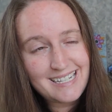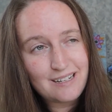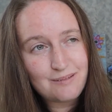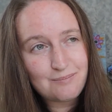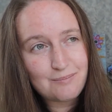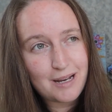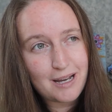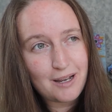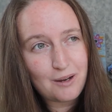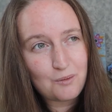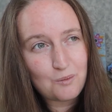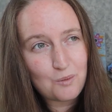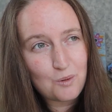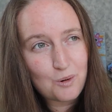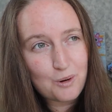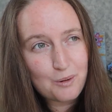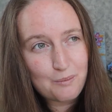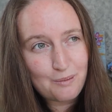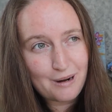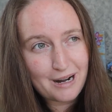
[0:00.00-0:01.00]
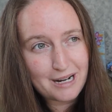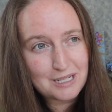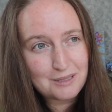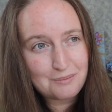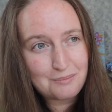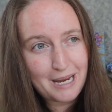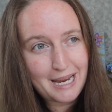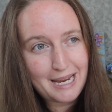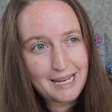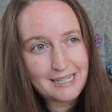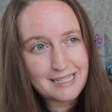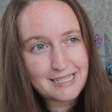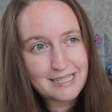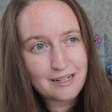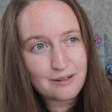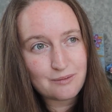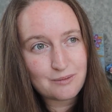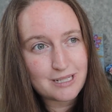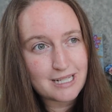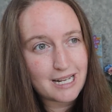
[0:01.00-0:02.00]
in my water brush pens
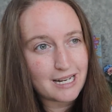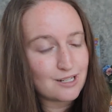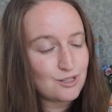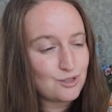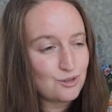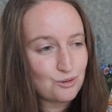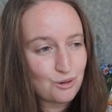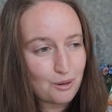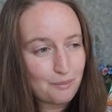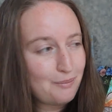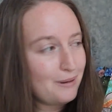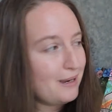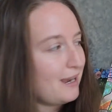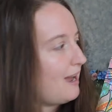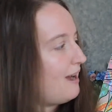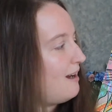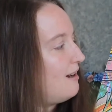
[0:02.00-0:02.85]
and it was like dripping